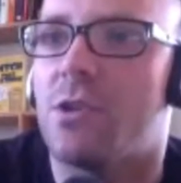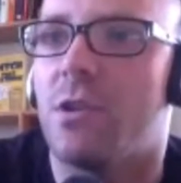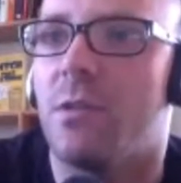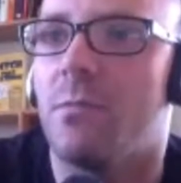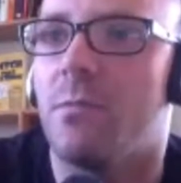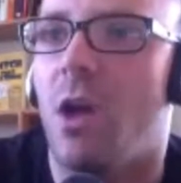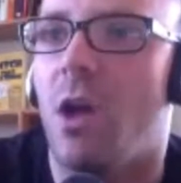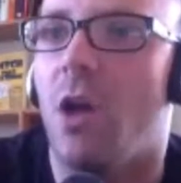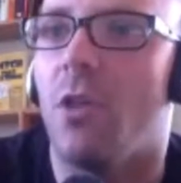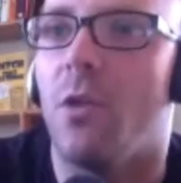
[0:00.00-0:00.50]

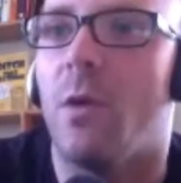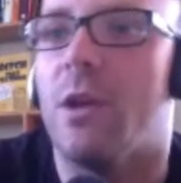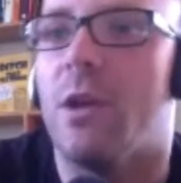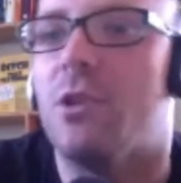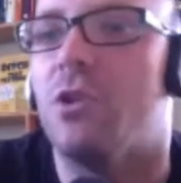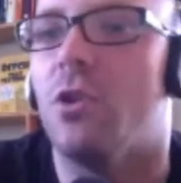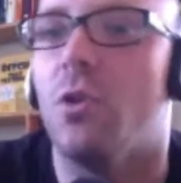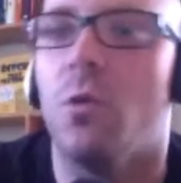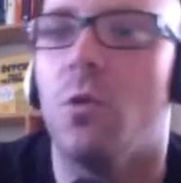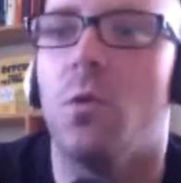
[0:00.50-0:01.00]
Although I
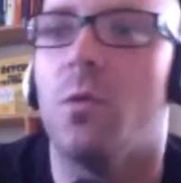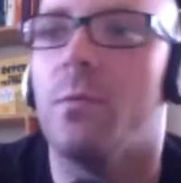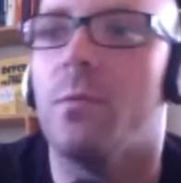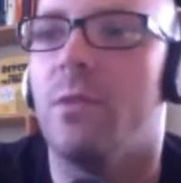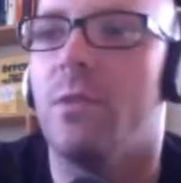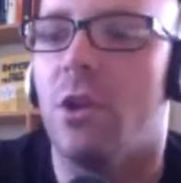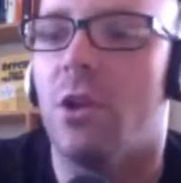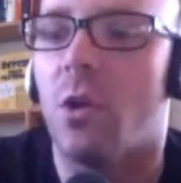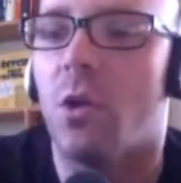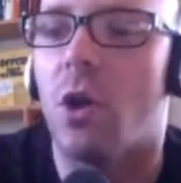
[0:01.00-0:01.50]
do,
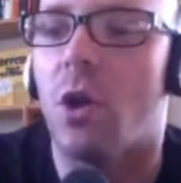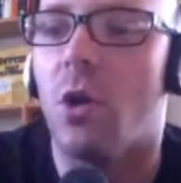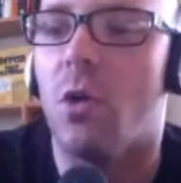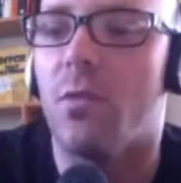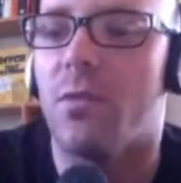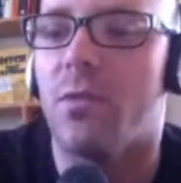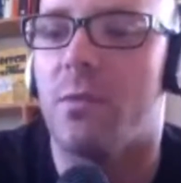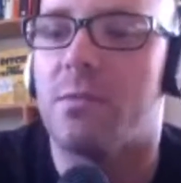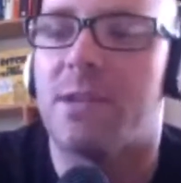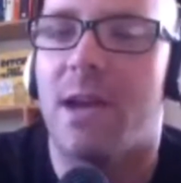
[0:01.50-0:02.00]
go from
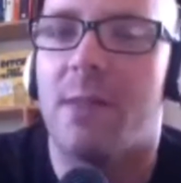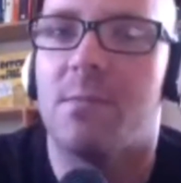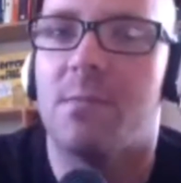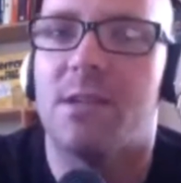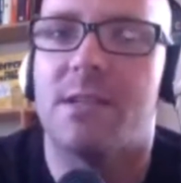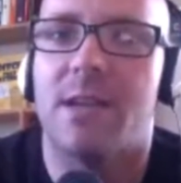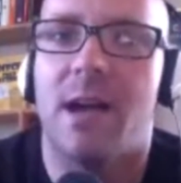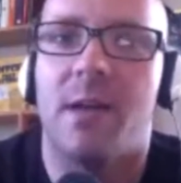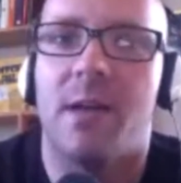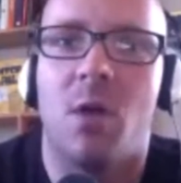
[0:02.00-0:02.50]
time to
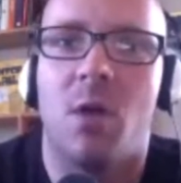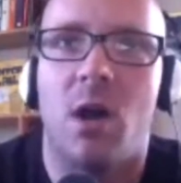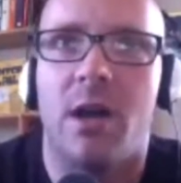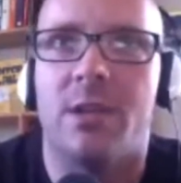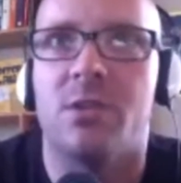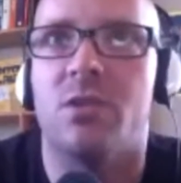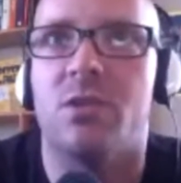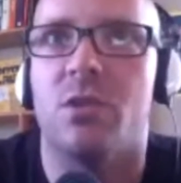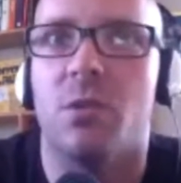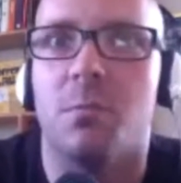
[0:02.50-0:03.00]
time
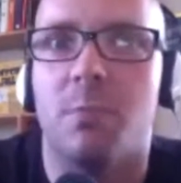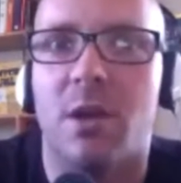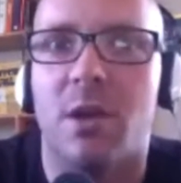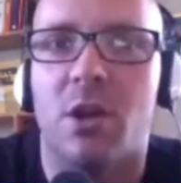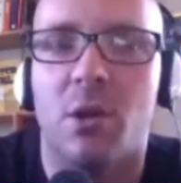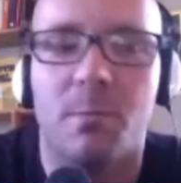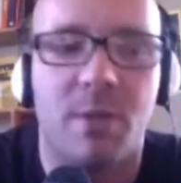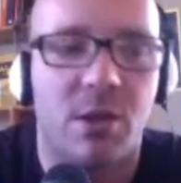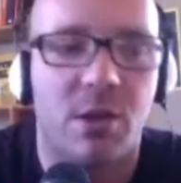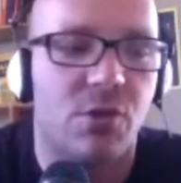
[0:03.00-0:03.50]
onto bigger
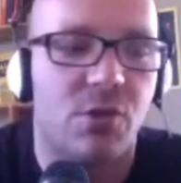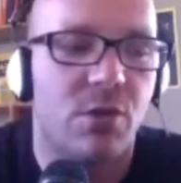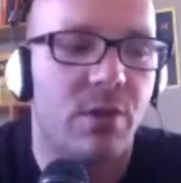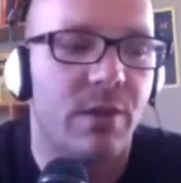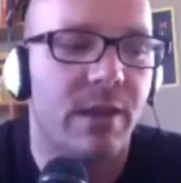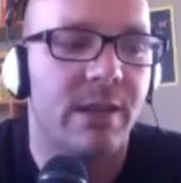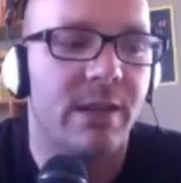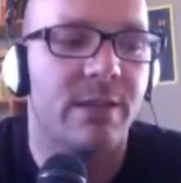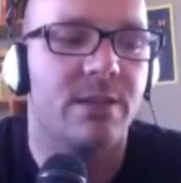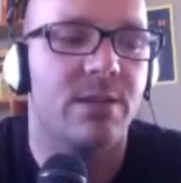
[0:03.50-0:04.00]
picture
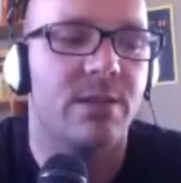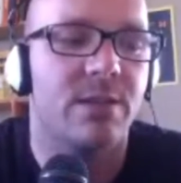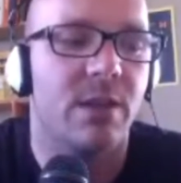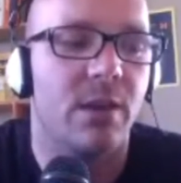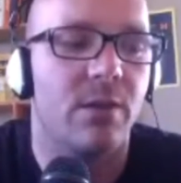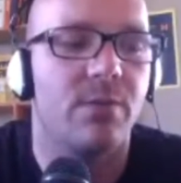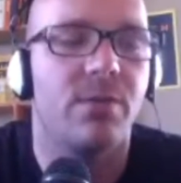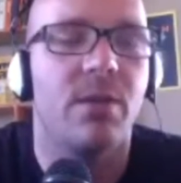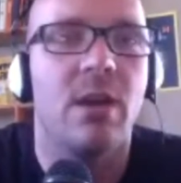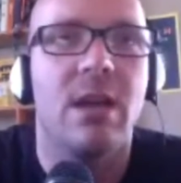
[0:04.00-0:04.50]
things of
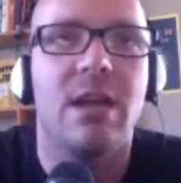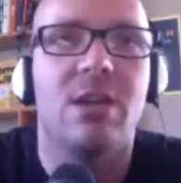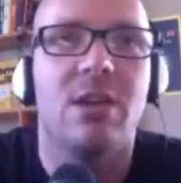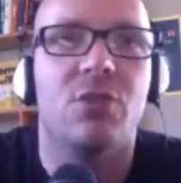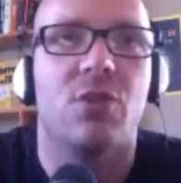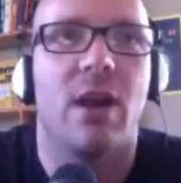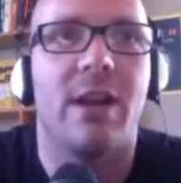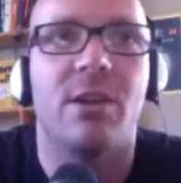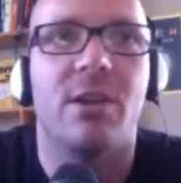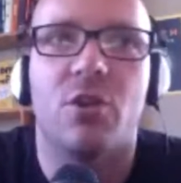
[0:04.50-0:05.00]
trying
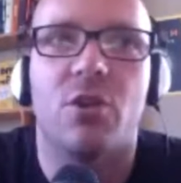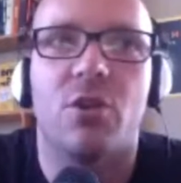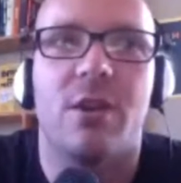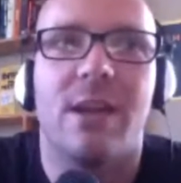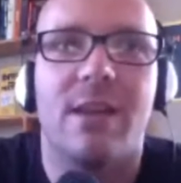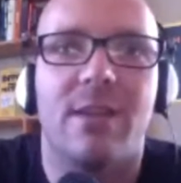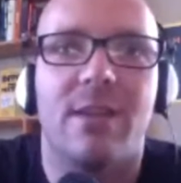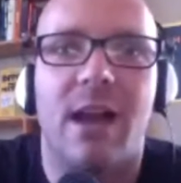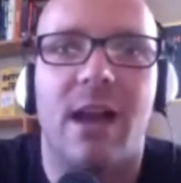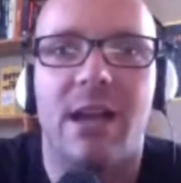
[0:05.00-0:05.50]
to create the
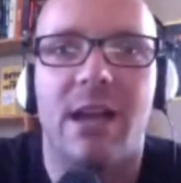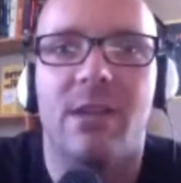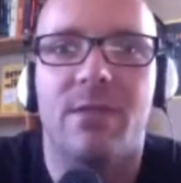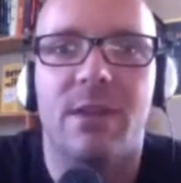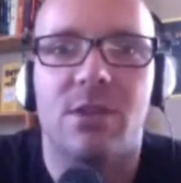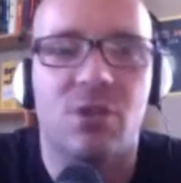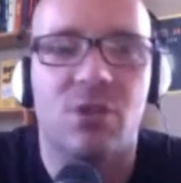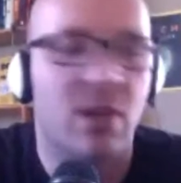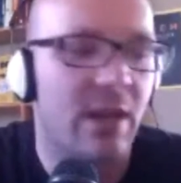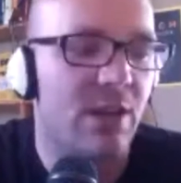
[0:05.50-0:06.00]
kind of
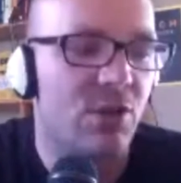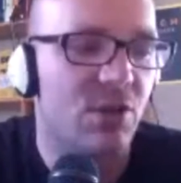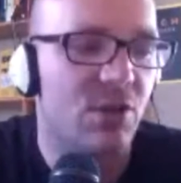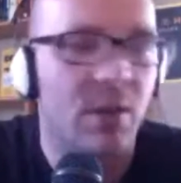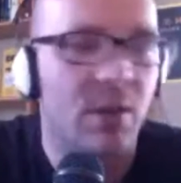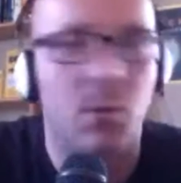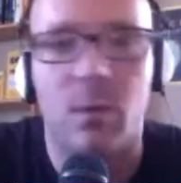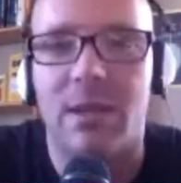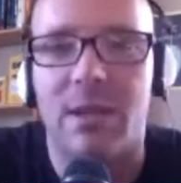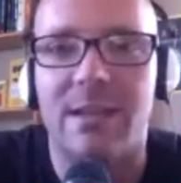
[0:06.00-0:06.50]
education that we
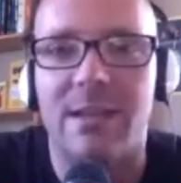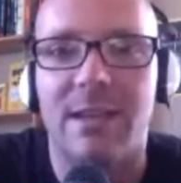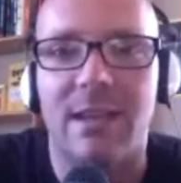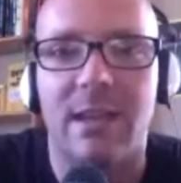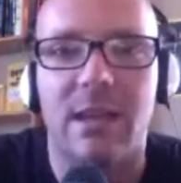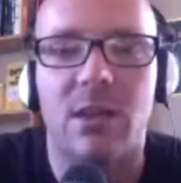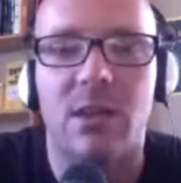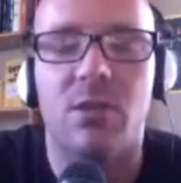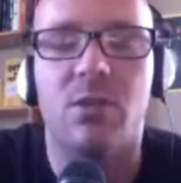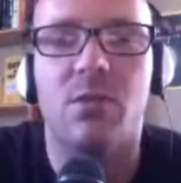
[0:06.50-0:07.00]
need
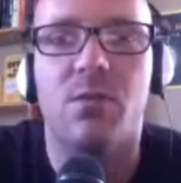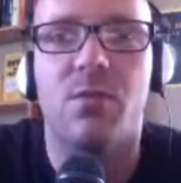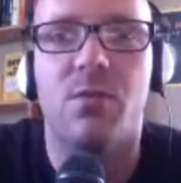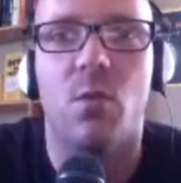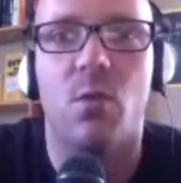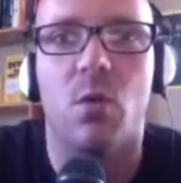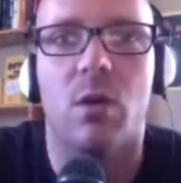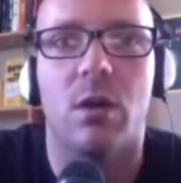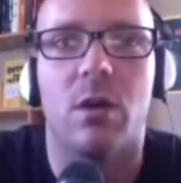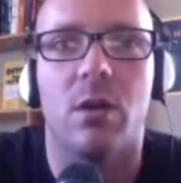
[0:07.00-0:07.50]

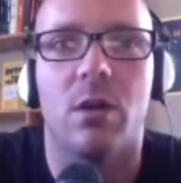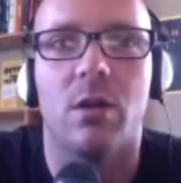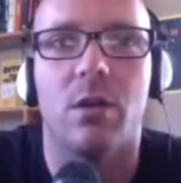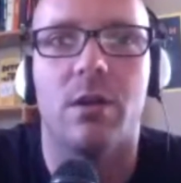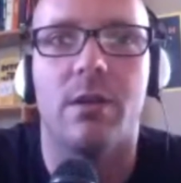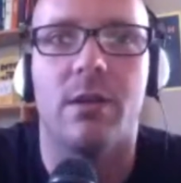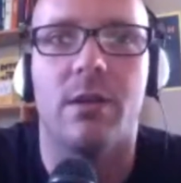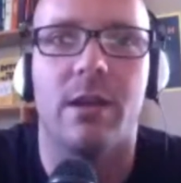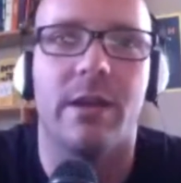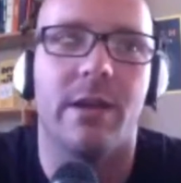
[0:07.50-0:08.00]
for
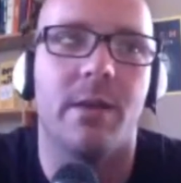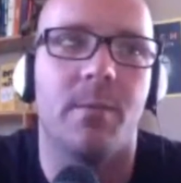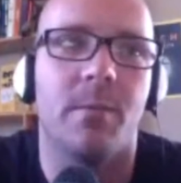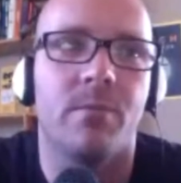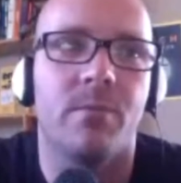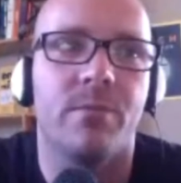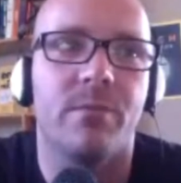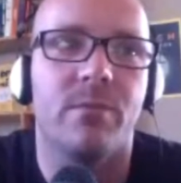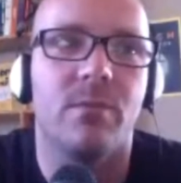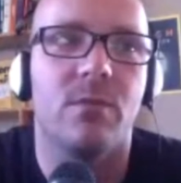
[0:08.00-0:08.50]

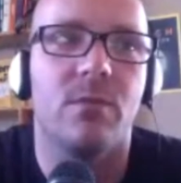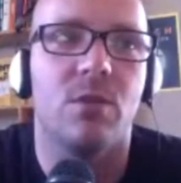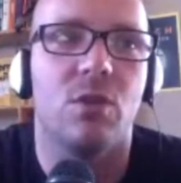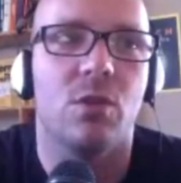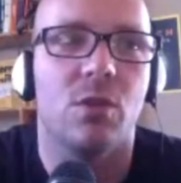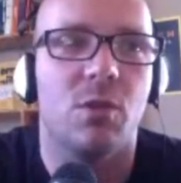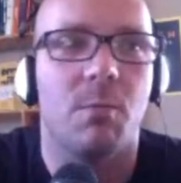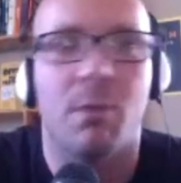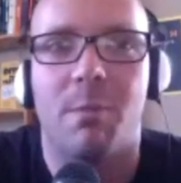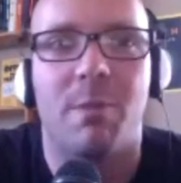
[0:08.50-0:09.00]

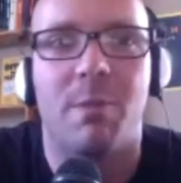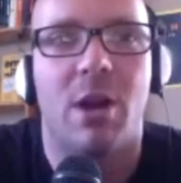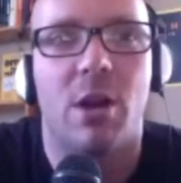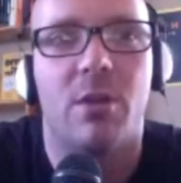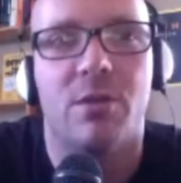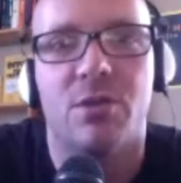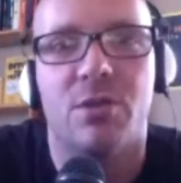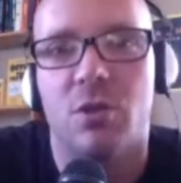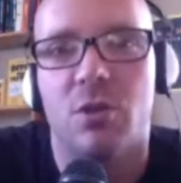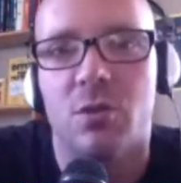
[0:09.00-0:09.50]
to
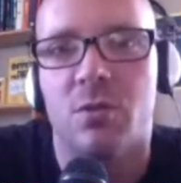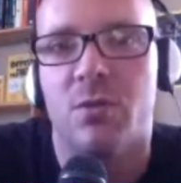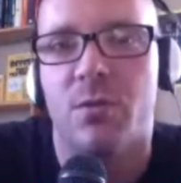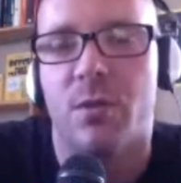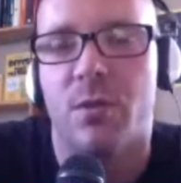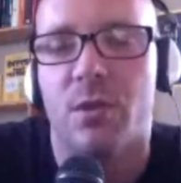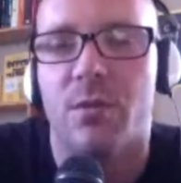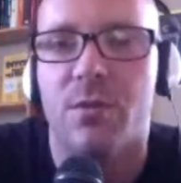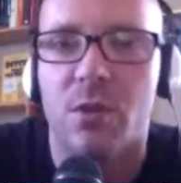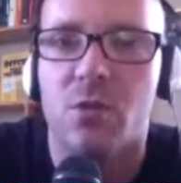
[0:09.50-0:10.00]
prepare students
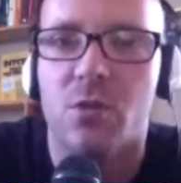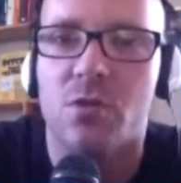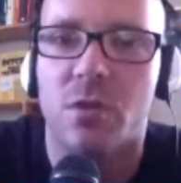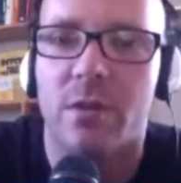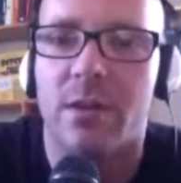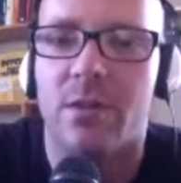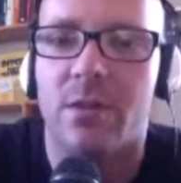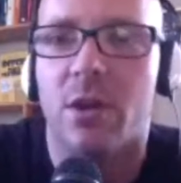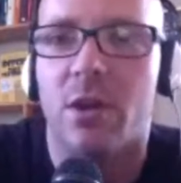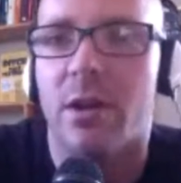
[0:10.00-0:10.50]
for the future
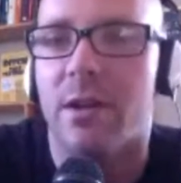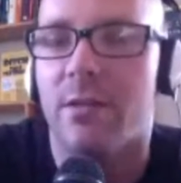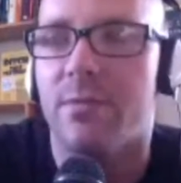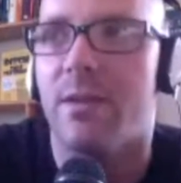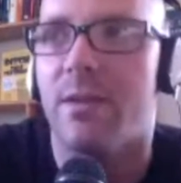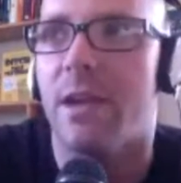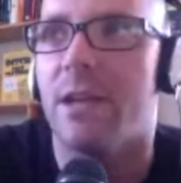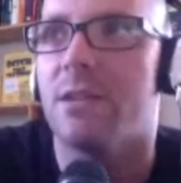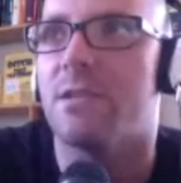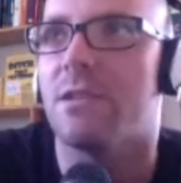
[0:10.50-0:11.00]
that they're going to
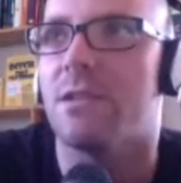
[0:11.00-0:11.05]
face.